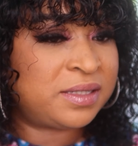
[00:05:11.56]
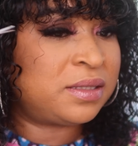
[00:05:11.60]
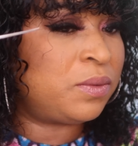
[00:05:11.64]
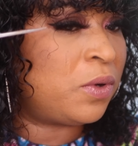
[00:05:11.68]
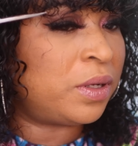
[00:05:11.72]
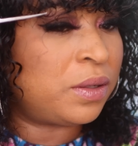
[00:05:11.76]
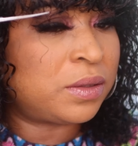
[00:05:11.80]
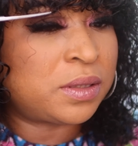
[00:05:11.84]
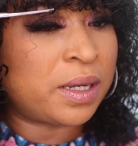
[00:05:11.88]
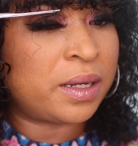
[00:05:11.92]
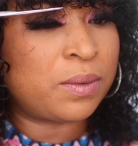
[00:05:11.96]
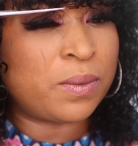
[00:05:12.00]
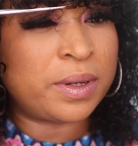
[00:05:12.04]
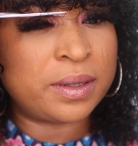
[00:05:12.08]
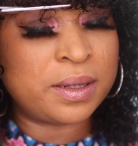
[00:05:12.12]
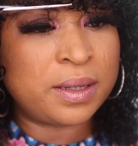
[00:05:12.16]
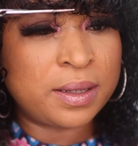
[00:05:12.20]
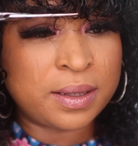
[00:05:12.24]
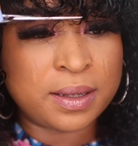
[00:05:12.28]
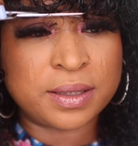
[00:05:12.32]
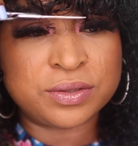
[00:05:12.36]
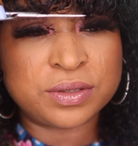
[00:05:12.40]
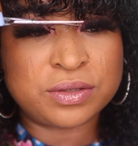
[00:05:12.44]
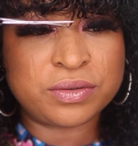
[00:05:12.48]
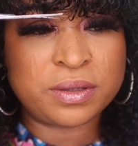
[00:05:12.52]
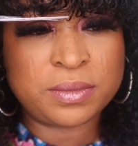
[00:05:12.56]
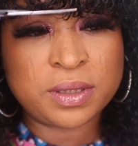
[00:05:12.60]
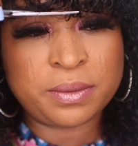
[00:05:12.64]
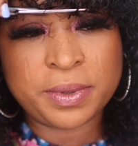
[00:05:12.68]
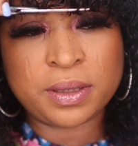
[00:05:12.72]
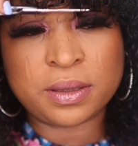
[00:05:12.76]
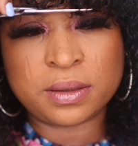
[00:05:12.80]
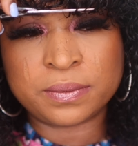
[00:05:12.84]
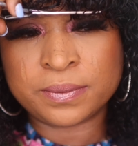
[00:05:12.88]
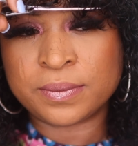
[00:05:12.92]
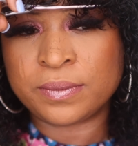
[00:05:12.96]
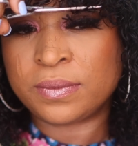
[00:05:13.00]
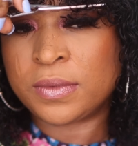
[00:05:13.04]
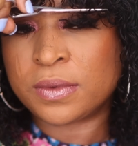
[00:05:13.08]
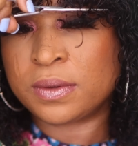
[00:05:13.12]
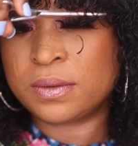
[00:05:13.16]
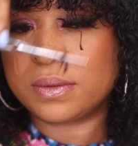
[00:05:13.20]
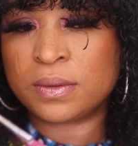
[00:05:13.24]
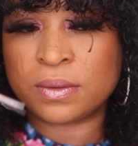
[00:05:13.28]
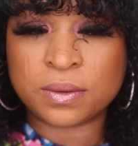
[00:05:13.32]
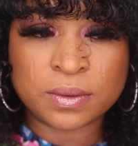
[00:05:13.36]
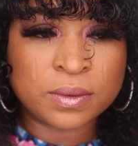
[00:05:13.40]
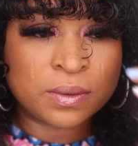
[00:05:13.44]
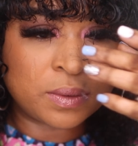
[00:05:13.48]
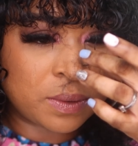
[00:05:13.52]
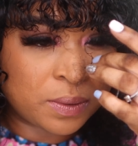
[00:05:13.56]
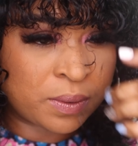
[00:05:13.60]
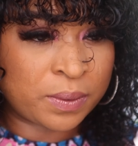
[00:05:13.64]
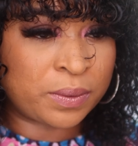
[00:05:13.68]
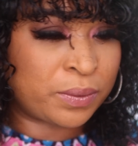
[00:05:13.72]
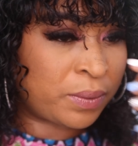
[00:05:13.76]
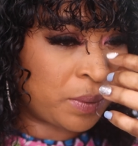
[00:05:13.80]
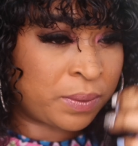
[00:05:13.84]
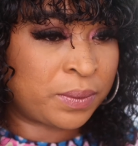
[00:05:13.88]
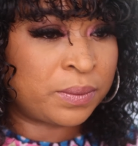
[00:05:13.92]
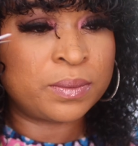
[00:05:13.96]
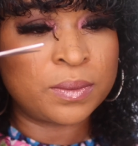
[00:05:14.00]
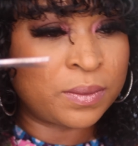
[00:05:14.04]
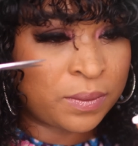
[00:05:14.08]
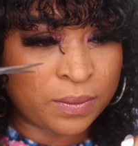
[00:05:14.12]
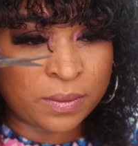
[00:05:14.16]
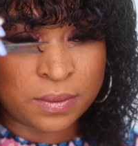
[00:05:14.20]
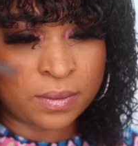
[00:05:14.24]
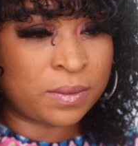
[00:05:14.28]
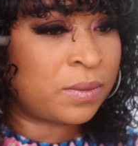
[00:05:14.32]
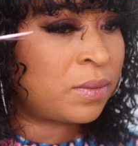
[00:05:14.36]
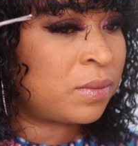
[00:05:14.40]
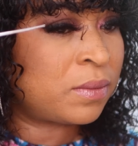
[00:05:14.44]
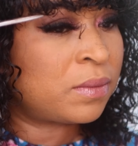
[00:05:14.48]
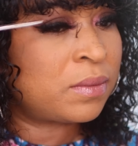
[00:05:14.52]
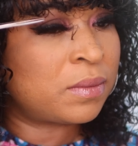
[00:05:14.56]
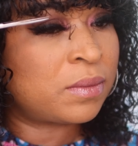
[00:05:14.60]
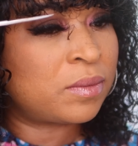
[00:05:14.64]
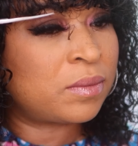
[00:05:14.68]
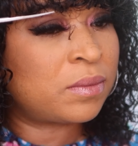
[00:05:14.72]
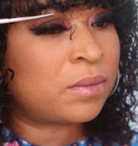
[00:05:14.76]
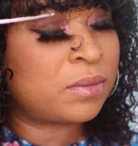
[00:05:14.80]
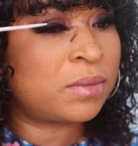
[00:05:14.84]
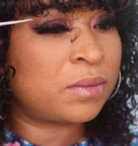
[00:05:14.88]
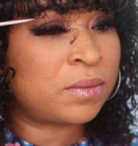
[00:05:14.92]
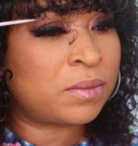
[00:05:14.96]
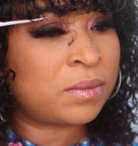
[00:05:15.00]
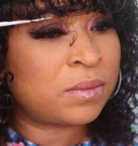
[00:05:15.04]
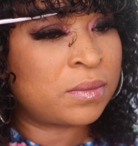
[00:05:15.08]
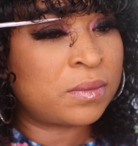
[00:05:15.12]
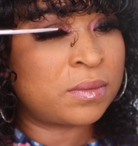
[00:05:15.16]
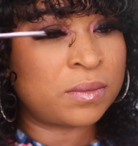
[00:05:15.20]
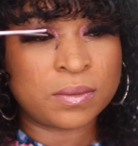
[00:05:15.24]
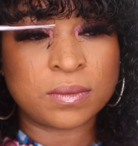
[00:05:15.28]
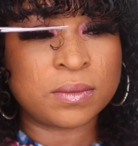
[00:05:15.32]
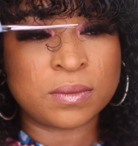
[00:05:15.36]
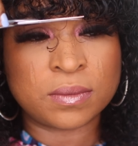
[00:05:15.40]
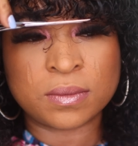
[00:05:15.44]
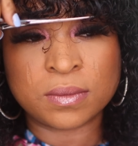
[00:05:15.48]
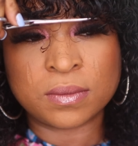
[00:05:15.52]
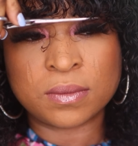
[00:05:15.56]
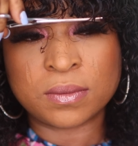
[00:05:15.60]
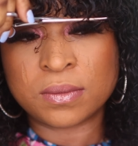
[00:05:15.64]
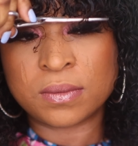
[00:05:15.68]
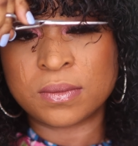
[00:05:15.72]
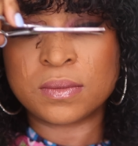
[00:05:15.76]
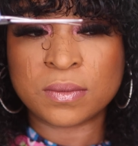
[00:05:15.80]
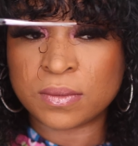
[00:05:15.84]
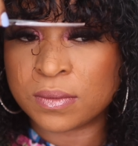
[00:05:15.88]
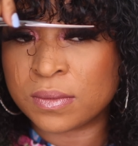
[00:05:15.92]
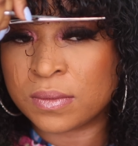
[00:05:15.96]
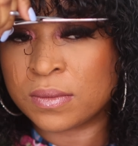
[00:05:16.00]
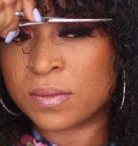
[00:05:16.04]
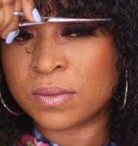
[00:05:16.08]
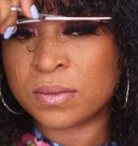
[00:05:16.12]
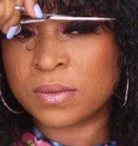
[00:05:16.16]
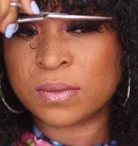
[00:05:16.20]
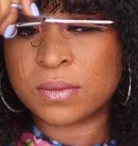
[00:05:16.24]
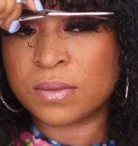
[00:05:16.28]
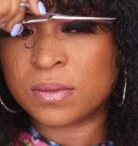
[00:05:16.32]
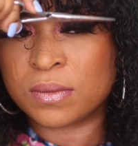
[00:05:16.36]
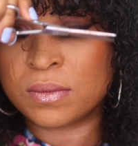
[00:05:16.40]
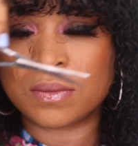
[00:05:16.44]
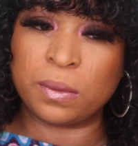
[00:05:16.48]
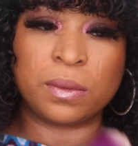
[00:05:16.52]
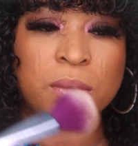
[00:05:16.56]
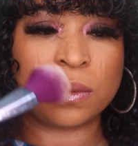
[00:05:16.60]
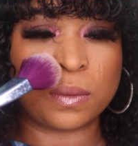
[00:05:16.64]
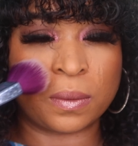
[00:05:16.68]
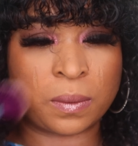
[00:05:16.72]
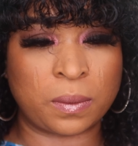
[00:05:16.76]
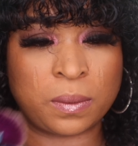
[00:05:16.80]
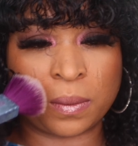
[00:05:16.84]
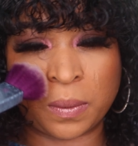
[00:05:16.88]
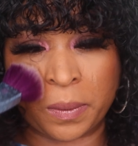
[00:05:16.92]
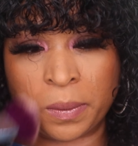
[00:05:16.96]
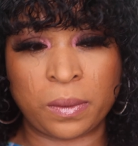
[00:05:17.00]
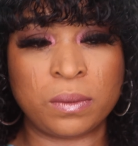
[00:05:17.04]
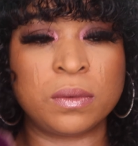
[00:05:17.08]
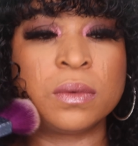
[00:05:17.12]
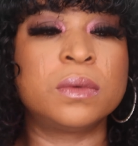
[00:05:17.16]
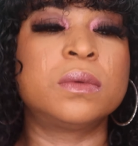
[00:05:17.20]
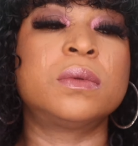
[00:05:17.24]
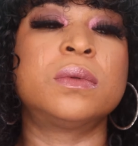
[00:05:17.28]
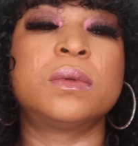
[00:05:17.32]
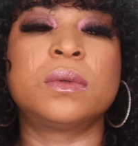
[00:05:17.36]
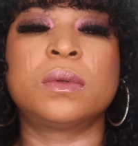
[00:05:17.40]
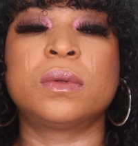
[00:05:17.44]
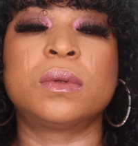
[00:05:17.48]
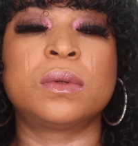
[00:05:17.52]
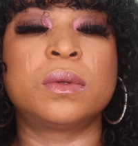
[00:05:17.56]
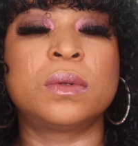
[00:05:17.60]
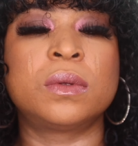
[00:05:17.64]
the hair and you will be good to go so all i did here is just to trim the uh, fringe a